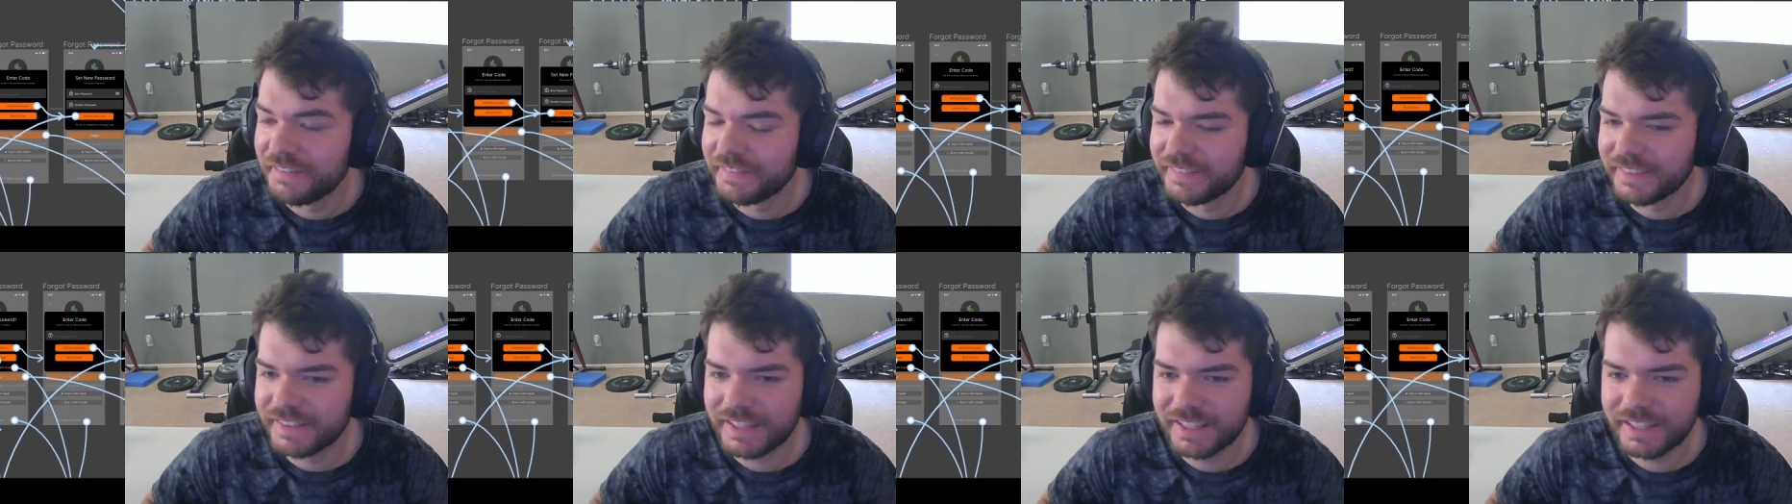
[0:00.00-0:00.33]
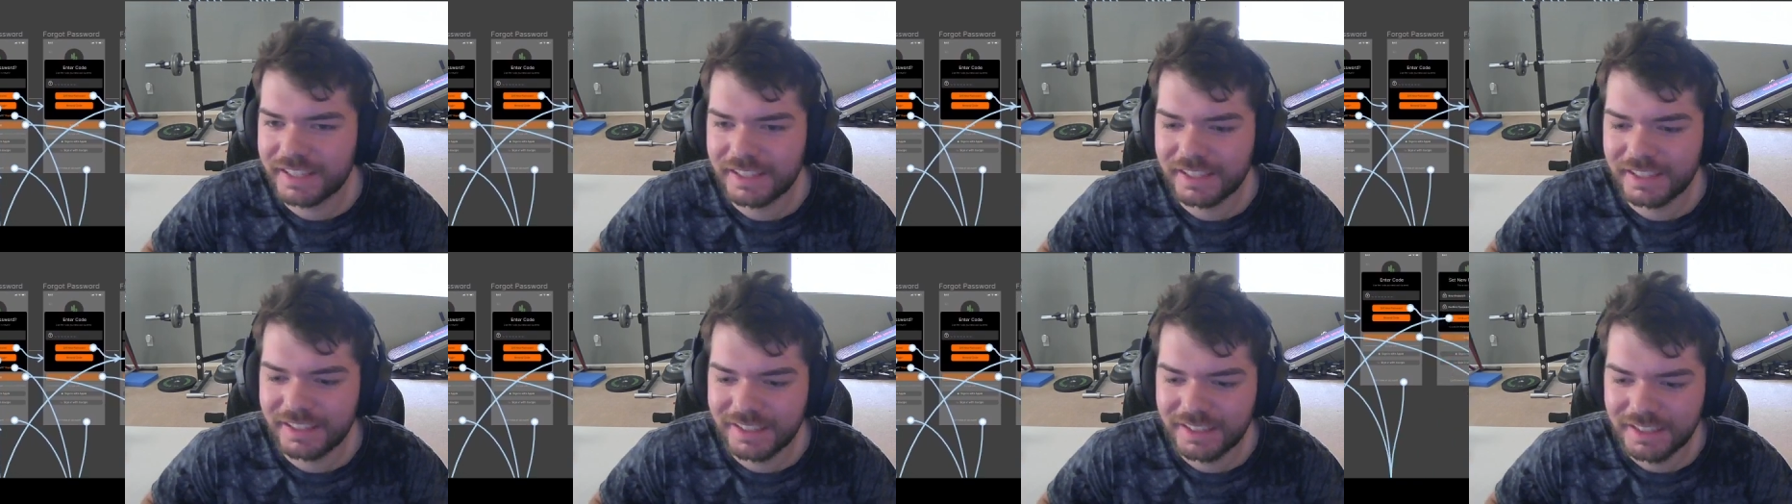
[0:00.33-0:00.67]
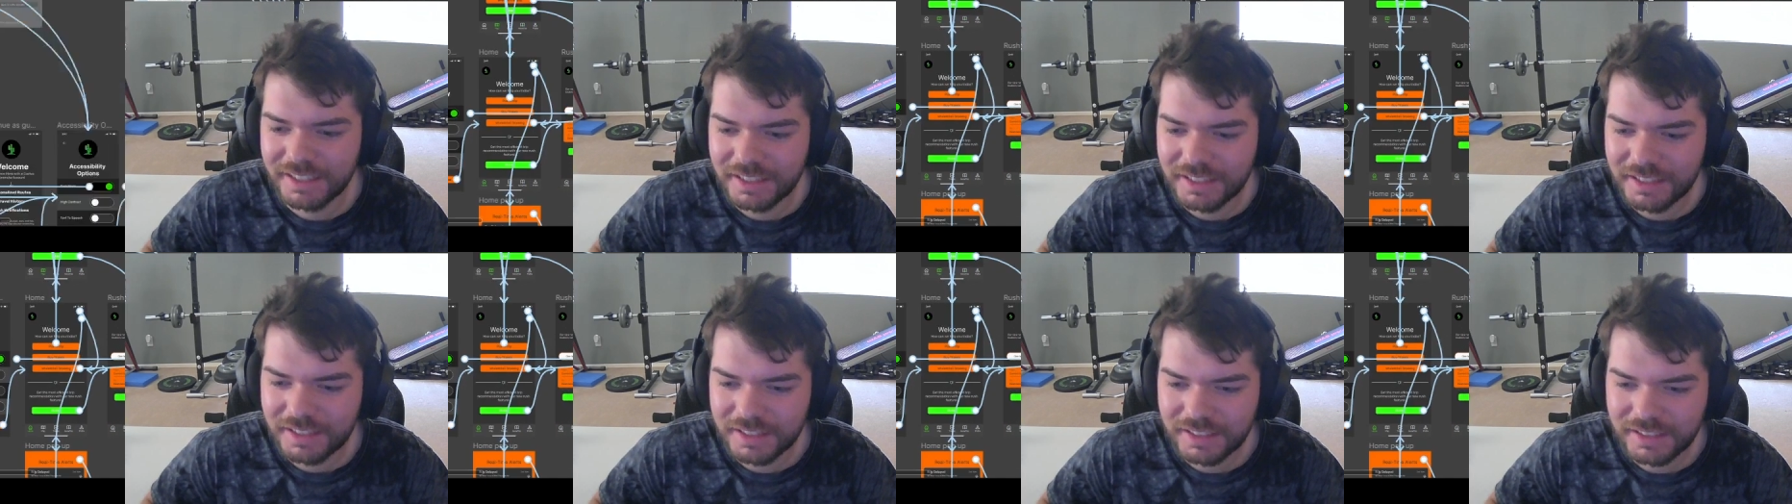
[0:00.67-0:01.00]
Then
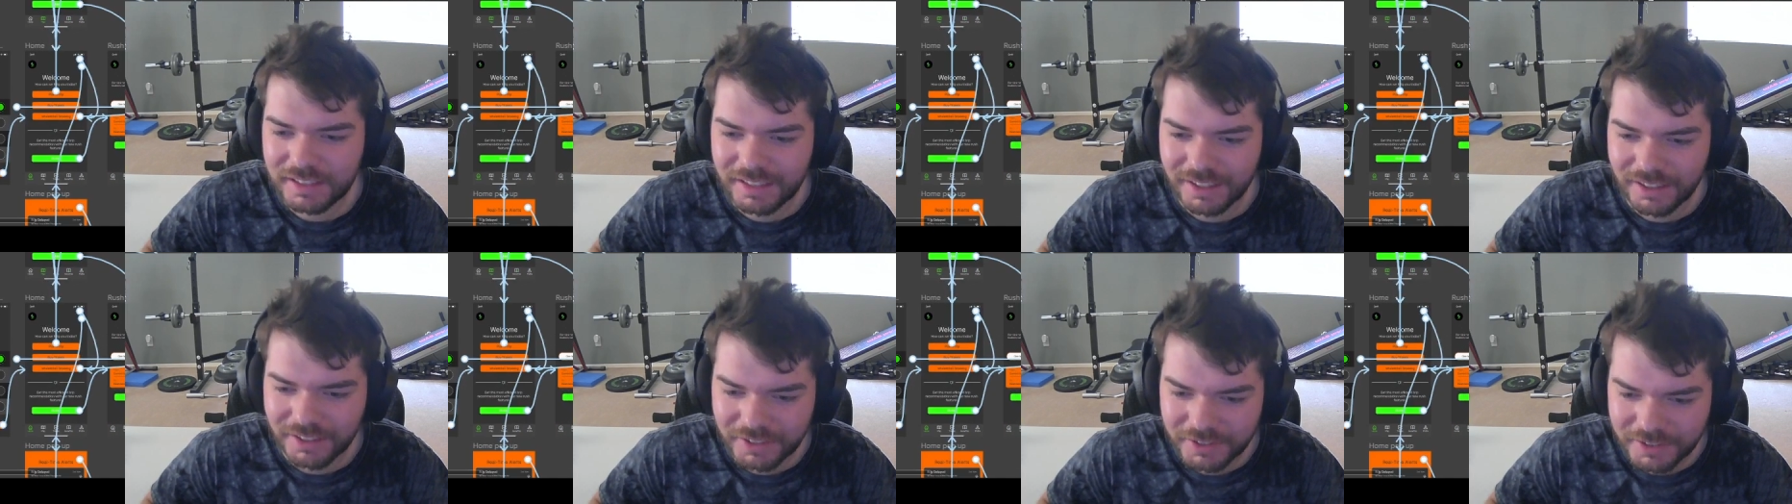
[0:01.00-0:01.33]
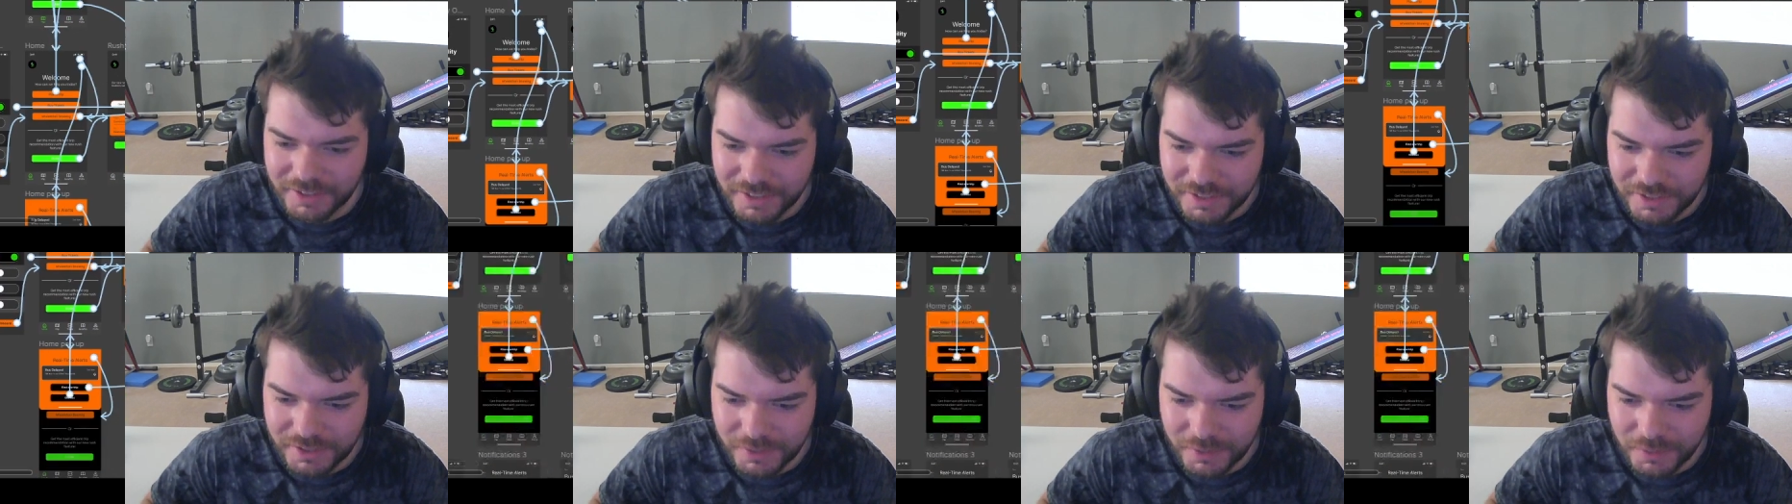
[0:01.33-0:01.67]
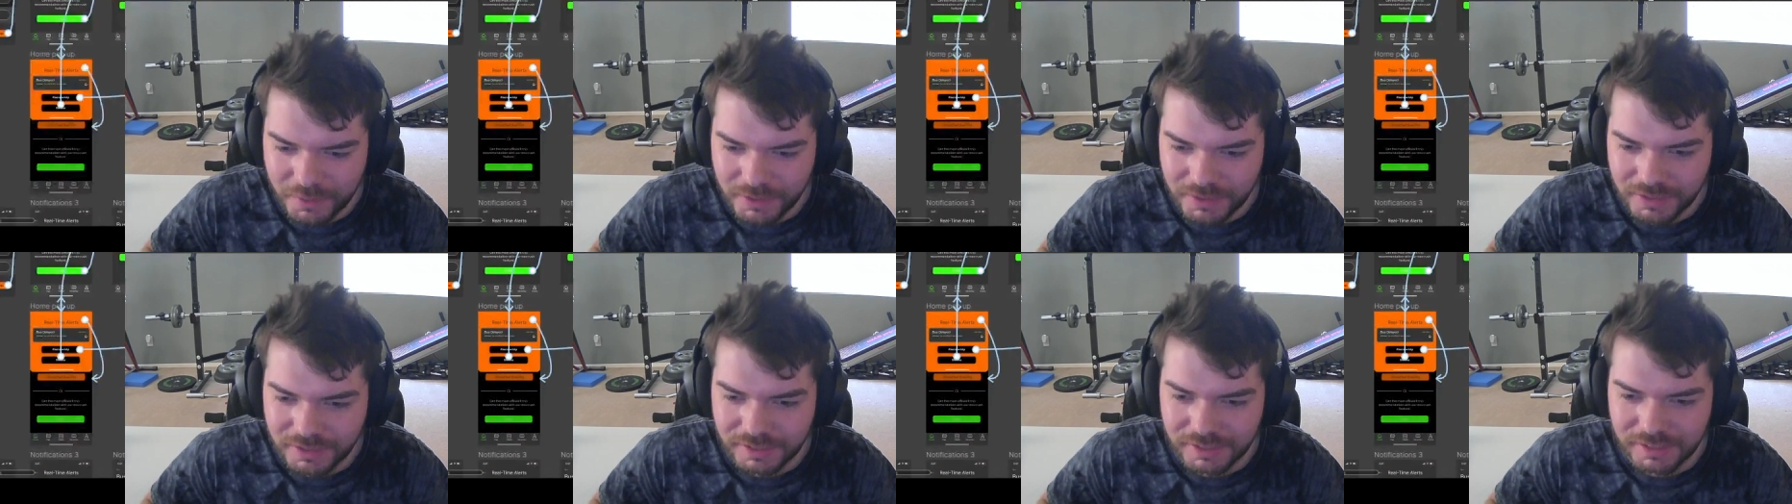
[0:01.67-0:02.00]
the other issue
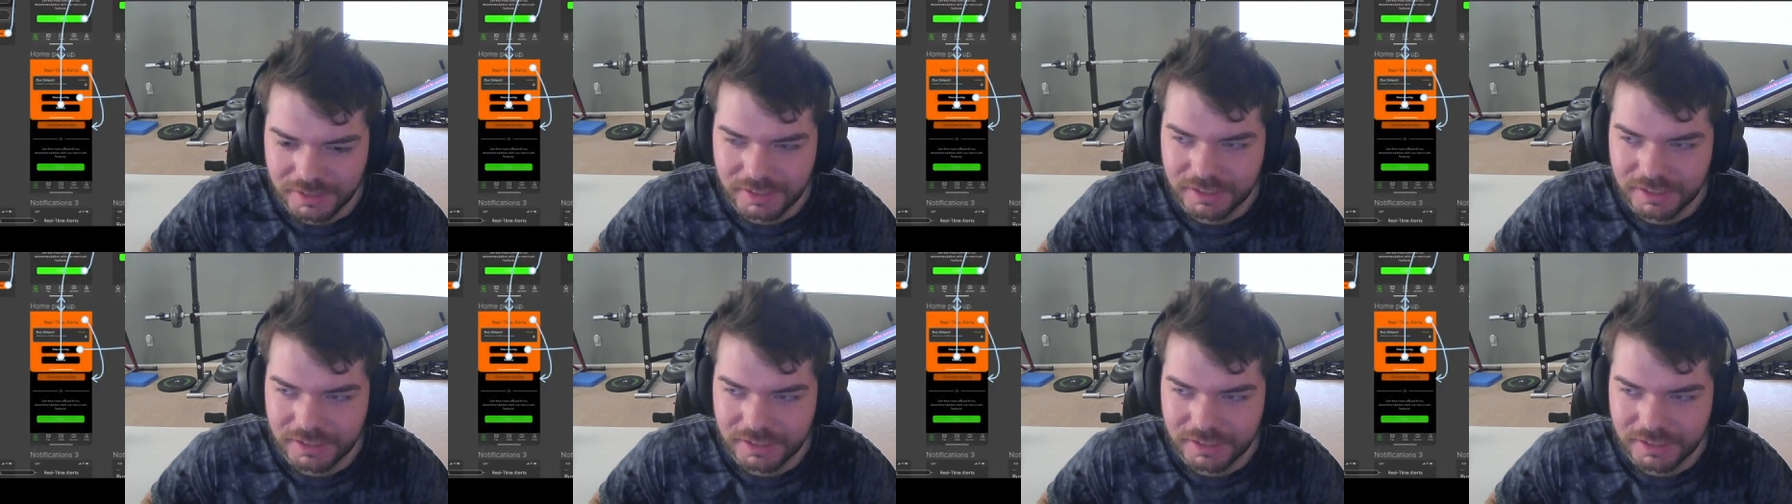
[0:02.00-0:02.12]
was,